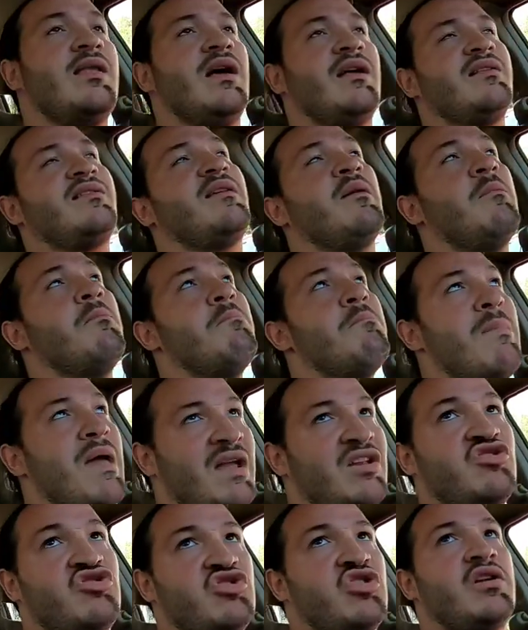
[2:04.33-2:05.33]
Not to
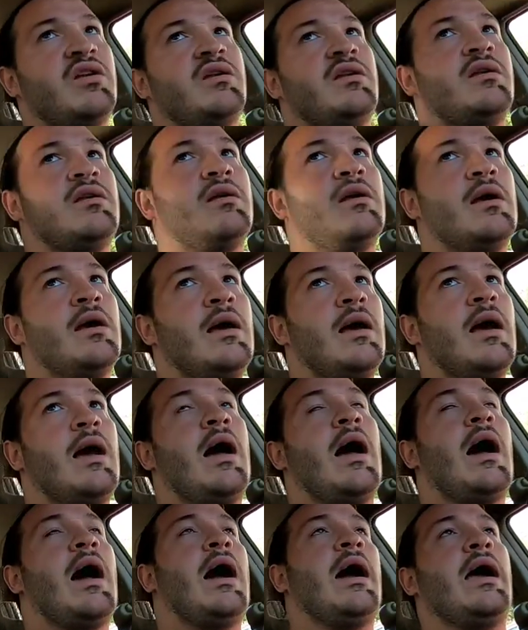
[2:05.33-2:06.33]
mention,
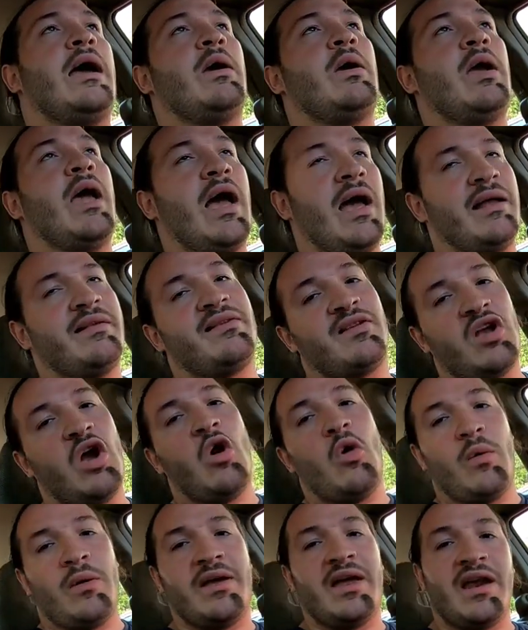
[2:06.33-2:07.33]
I had to
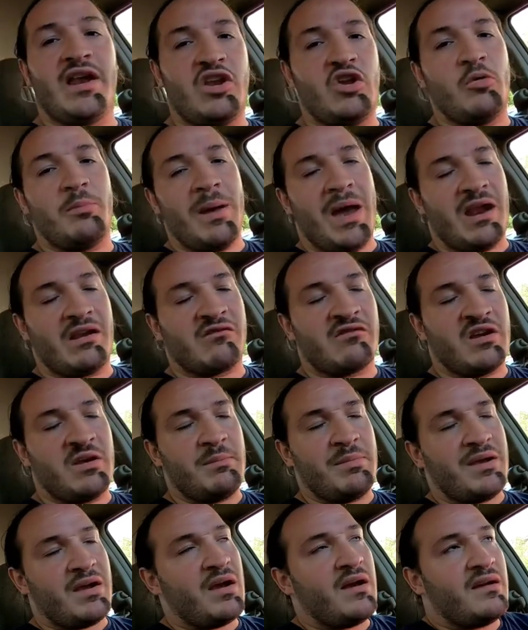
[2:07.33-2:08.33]
go and get a new
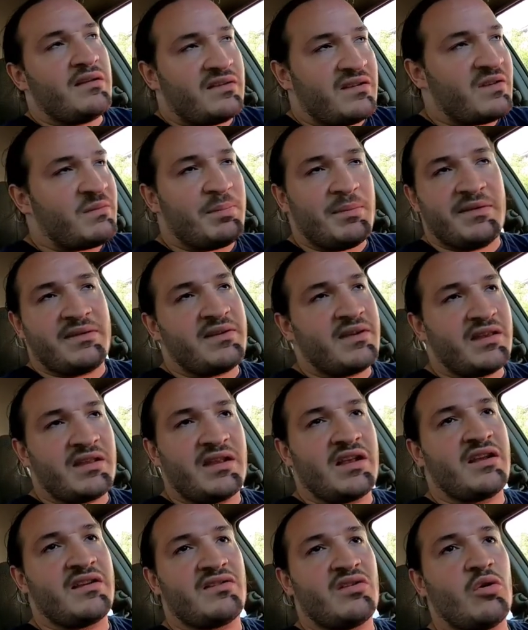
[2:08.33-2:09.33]
battery because it's been
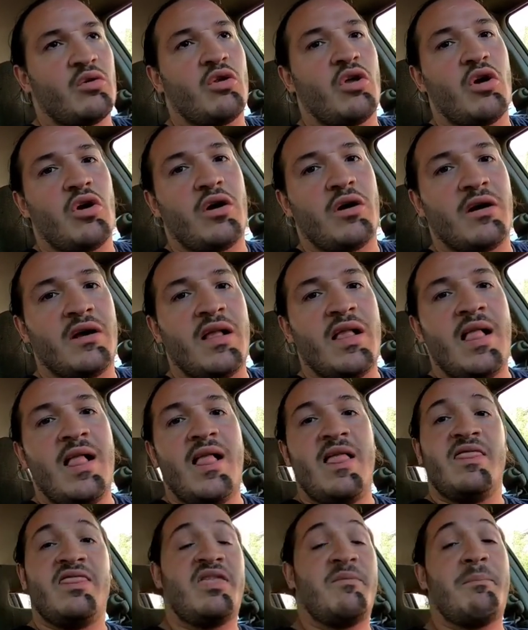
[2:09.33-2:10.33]
sitting there so long.
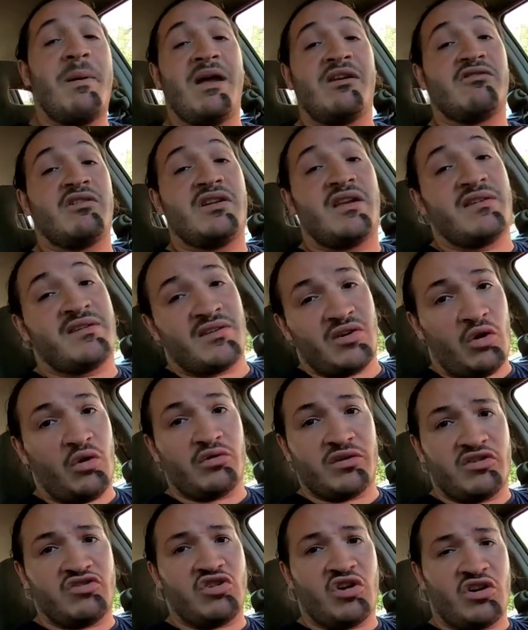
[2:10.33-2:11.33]
The battery doesn't
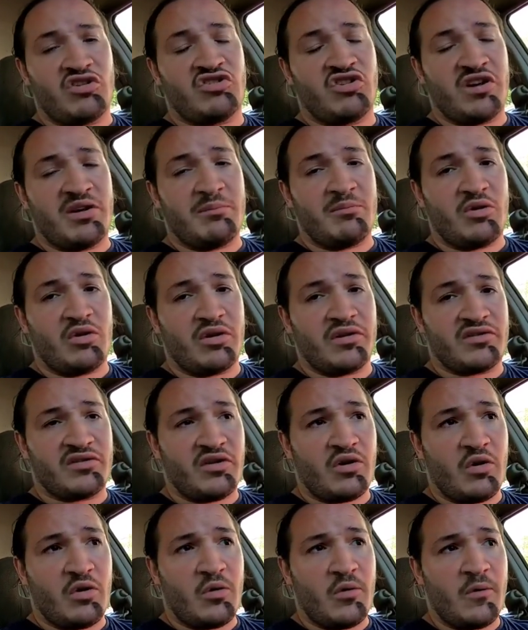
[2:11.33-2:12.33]
hold the charge anymore,
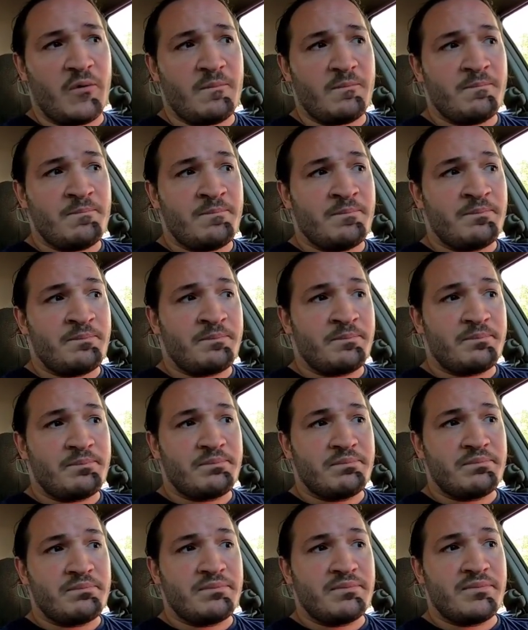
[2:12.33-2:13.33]
so
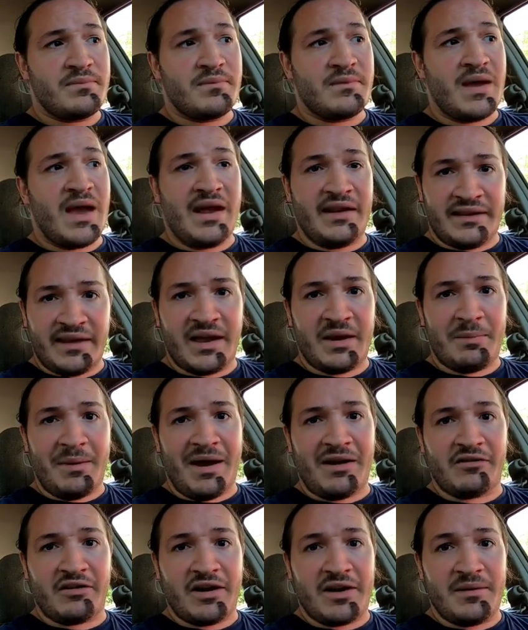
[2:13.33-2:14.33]
I had to get a
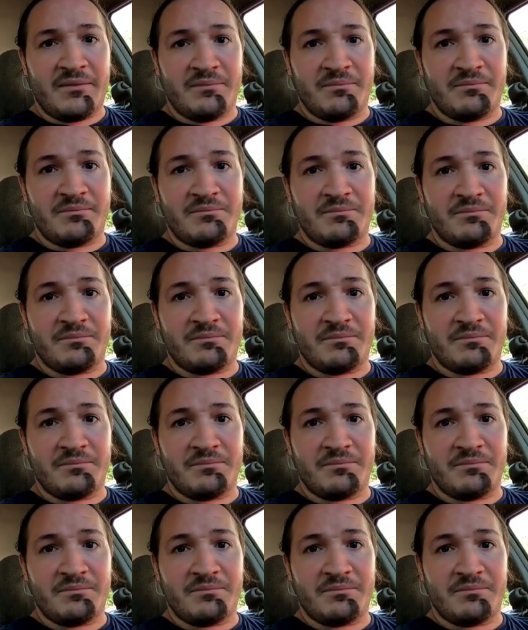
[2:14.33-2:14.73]
battery.